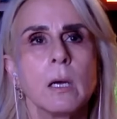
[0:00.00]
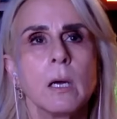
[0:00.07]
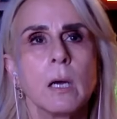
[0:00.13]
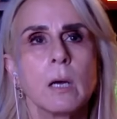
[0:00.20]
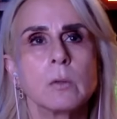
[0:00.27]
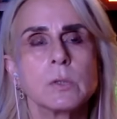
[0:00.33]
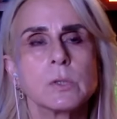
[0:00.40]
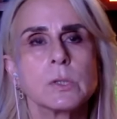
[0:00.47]

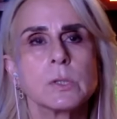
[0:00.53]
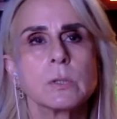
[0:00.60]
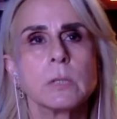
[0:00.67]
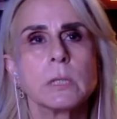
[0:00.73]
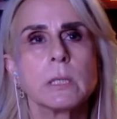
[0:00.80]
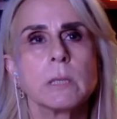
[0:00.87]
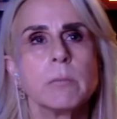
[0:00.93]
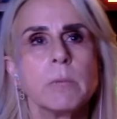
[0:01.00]
I was
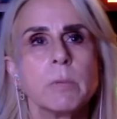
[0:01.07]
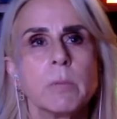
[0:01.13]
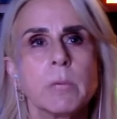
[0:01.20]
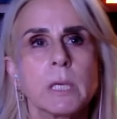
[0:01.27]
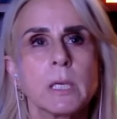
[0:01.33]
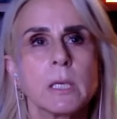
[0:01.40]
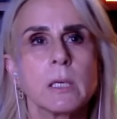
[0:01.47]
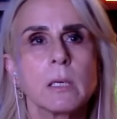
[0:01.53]
doing the
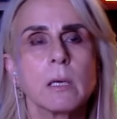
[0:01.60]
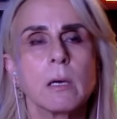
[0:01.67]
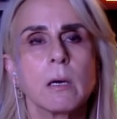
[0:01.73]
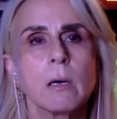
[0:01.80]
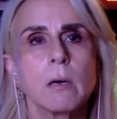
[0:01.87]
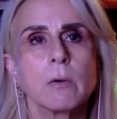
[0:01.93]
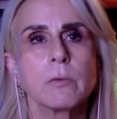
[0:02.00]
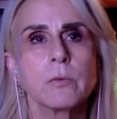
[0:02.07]
mimicking
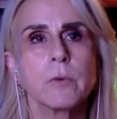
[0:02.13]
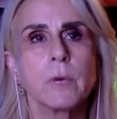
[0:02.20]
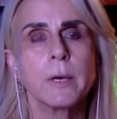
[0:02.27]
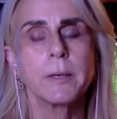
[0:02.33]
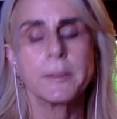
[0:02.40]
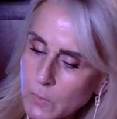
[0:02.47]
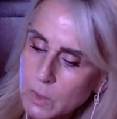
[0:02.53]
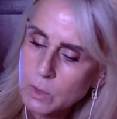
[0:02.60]
of,
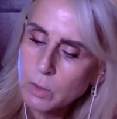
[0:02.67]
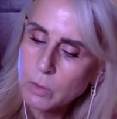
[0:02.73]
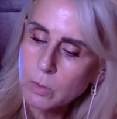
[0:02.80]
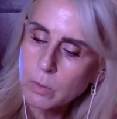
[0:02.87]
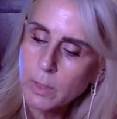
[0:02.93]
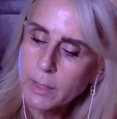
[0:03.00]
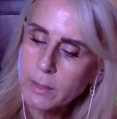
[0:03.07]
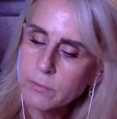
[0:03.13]
you know,
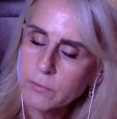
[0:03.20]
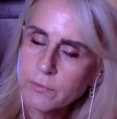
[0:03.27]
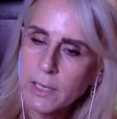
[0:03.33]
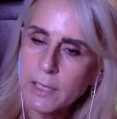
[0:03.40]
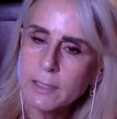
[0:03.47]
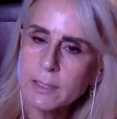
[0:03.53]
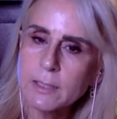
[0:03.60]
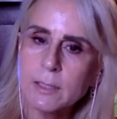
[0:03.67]
Greg
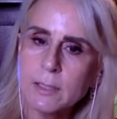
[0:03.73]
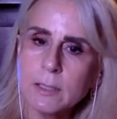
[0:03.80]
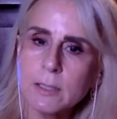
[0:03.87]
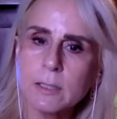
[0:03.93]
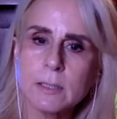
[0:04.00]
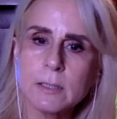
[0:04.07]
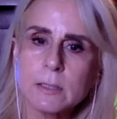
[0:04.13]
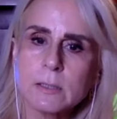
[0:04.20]
Fahey
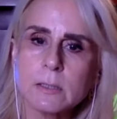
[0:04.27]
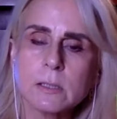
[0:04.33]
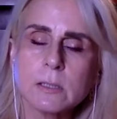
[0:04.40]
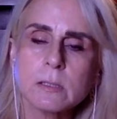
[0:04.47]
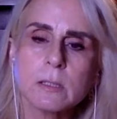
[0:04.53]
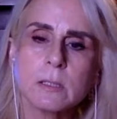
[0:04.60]
and his